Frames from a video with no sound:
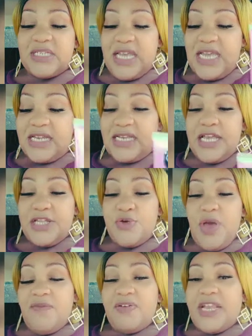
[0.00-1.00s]
candy, and
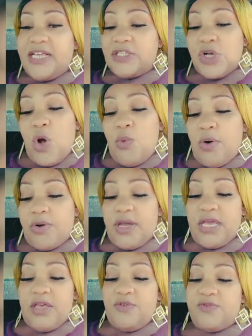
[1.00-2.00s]
you have a nice co-worker
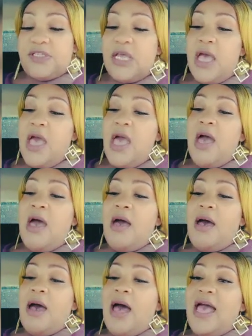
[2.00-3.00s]
gift.
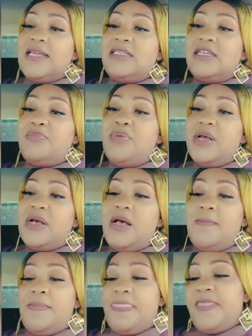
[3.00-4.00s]
I did pick
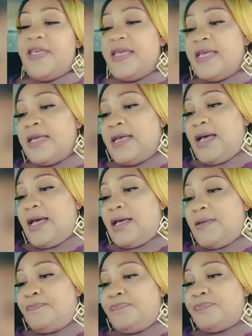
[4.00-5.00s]
up the
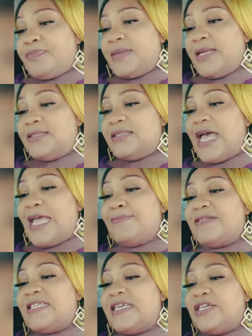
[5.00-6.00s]

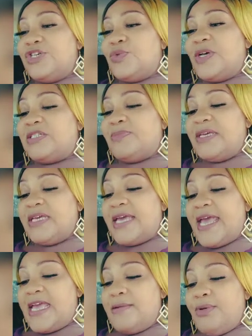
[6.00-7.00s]
Type-C USB
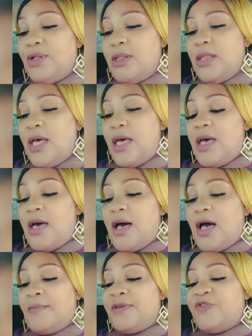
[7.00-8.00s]
cable.
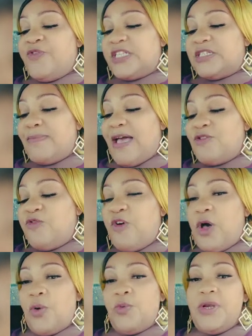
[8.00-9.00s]
It fits my
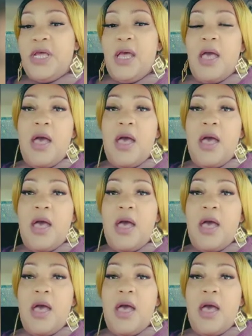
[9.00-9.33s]
phone,